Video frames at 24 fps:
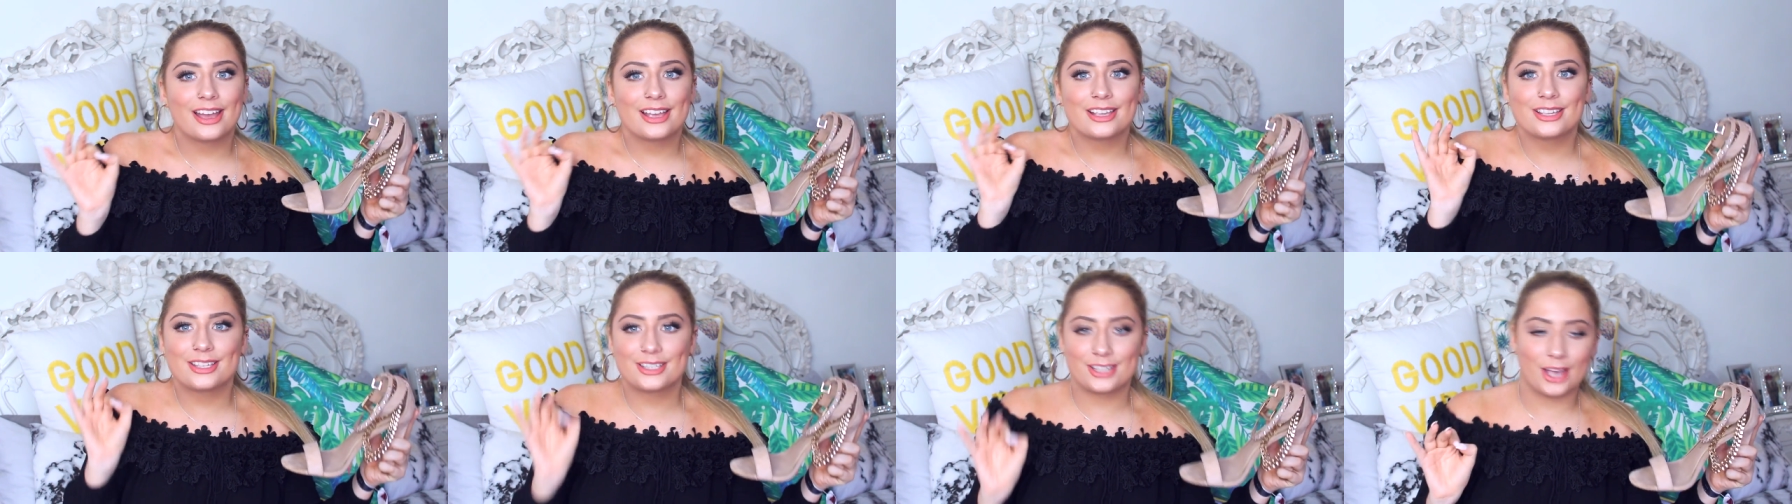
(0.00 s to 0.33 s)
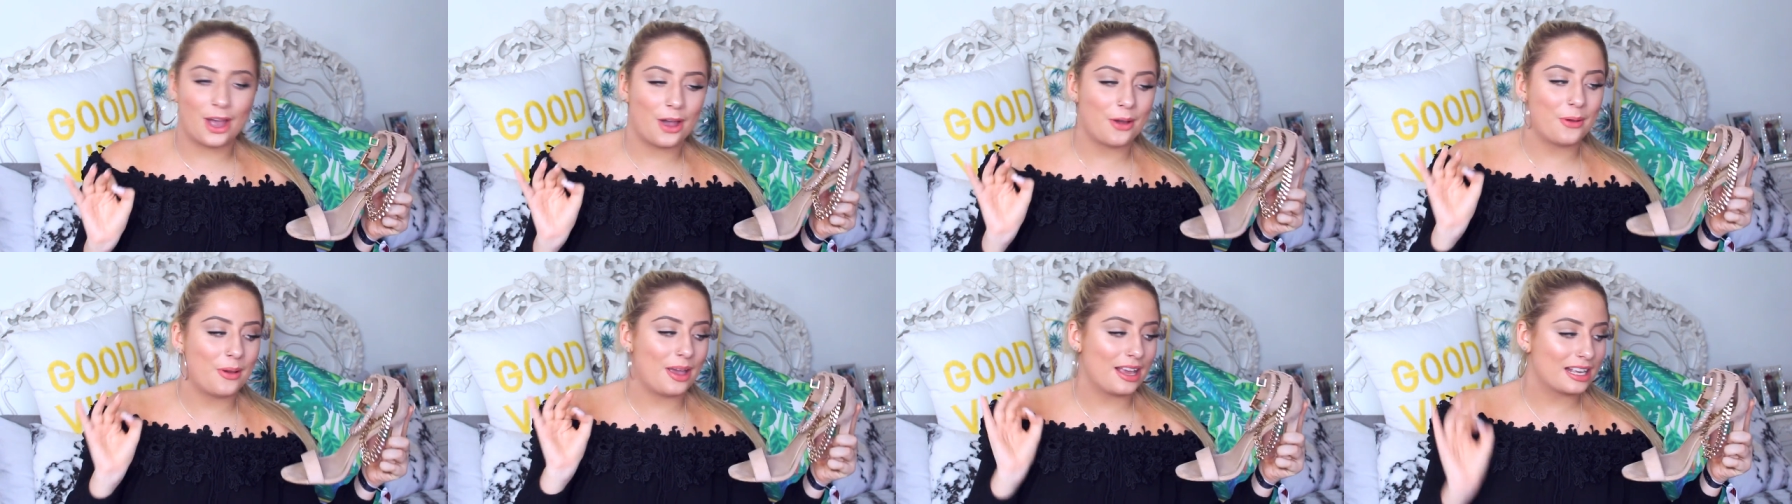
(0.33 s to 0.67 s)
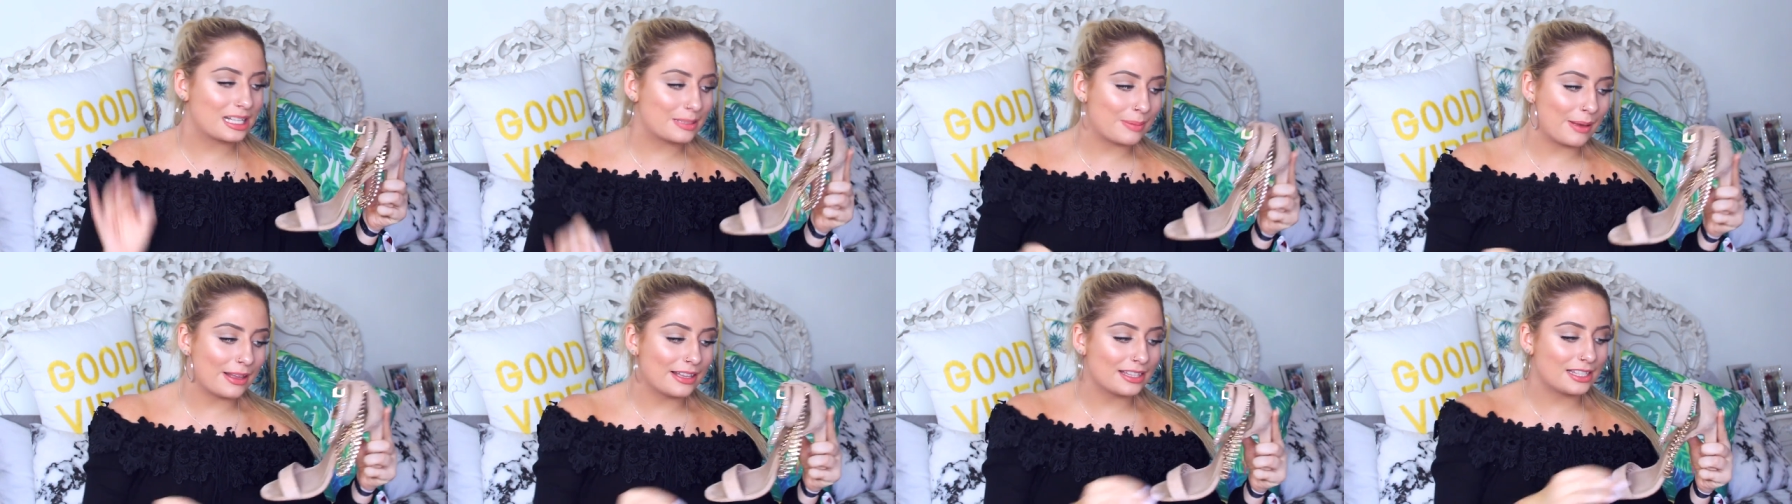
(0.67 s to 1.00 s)
so
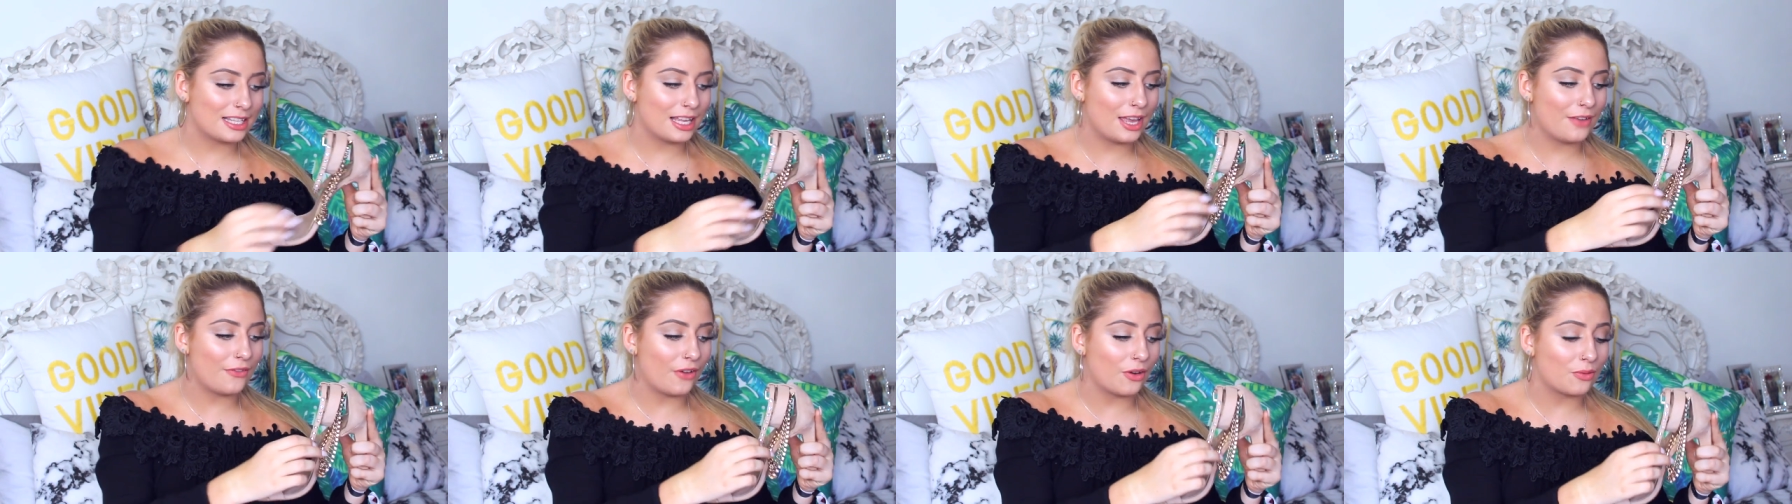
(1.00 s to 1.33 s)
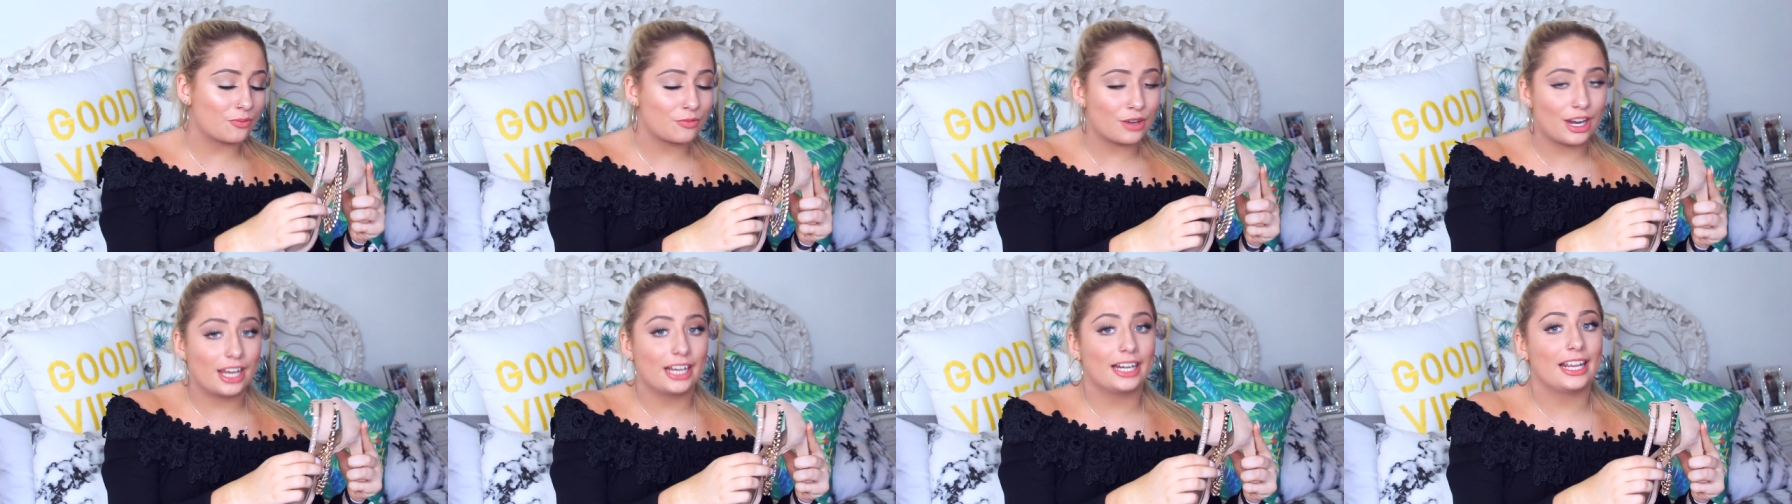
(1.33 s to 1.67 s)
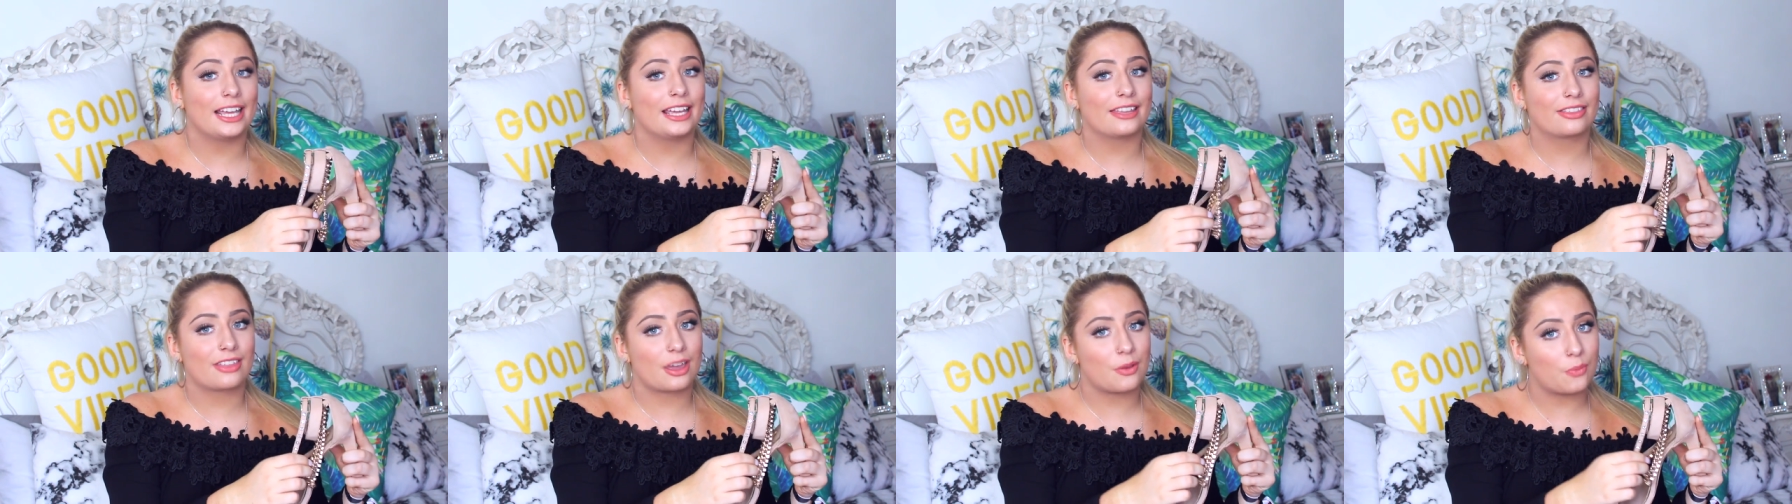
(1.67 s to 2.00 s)
expensive and
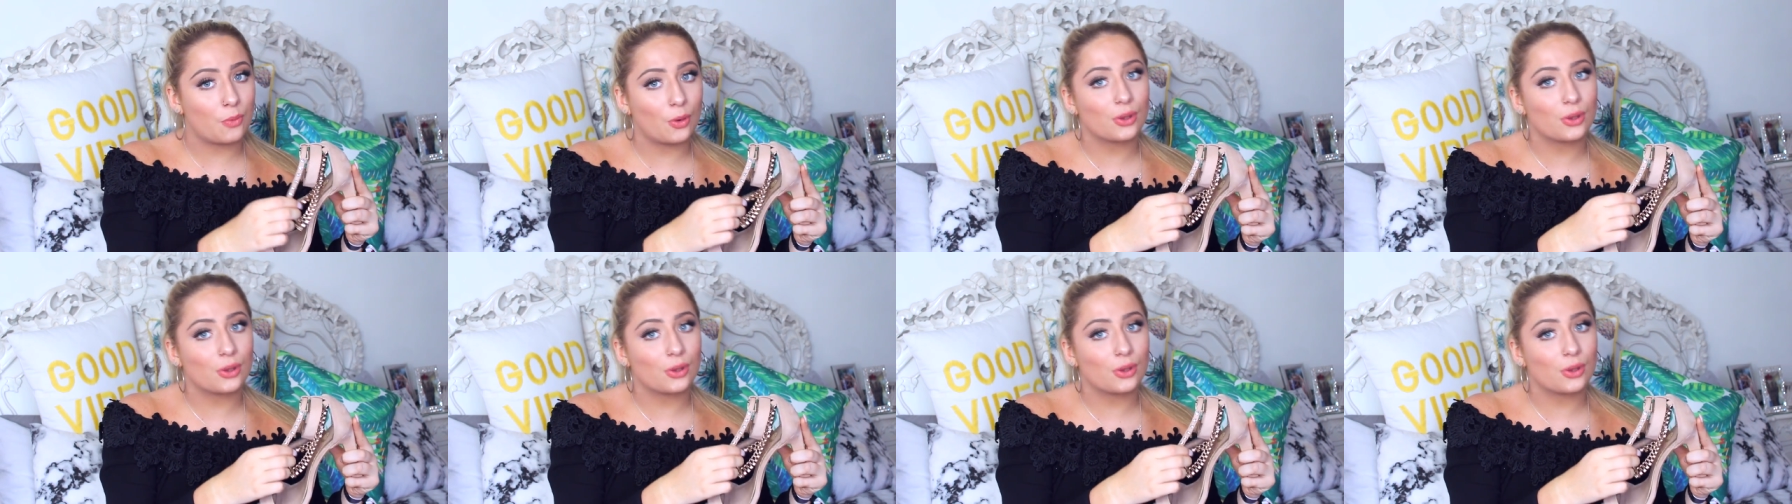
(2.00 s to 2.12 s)
really they